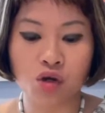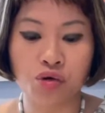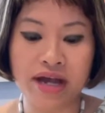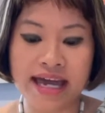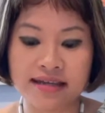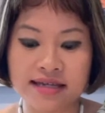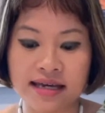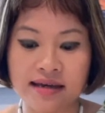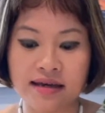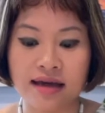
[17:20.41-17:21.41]

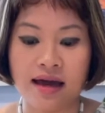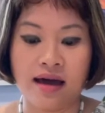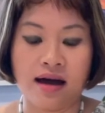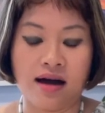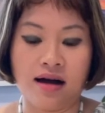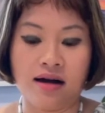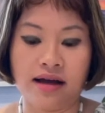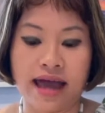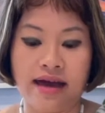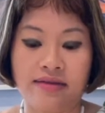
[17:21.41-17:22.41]
creating
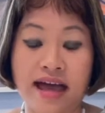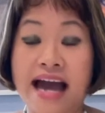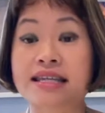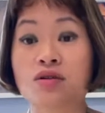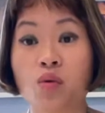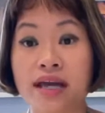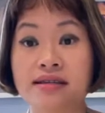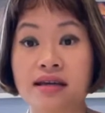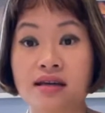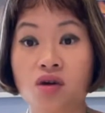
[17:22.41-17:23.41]
and
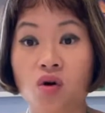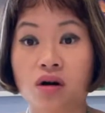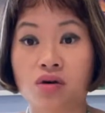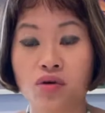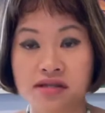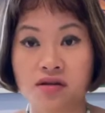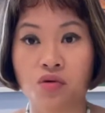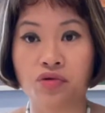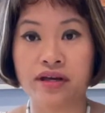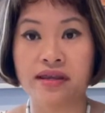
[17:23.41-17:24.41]
activating your
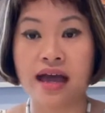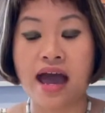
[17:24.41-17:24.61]
crystal grid.